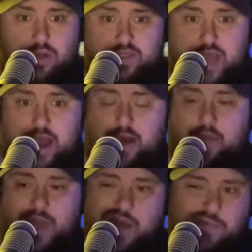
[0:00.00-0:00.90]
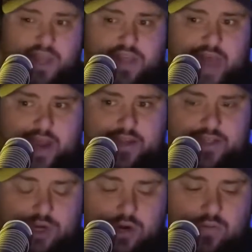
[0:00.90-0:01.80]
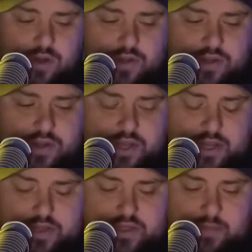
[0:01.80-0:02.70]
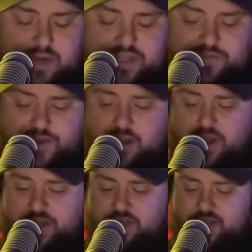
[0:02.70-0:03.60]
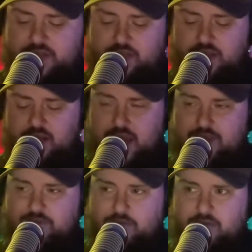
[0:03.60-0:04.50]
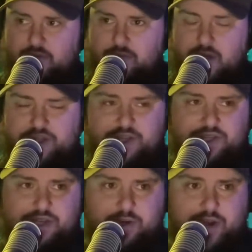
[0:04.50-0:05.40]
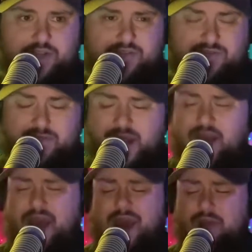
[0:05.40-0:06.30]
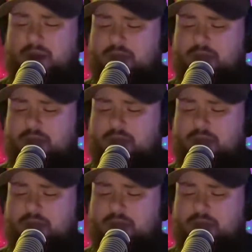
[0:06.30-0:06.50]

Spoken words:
Because I'm not really that concerned with somebody's feelings that didn't have much consideration for me. And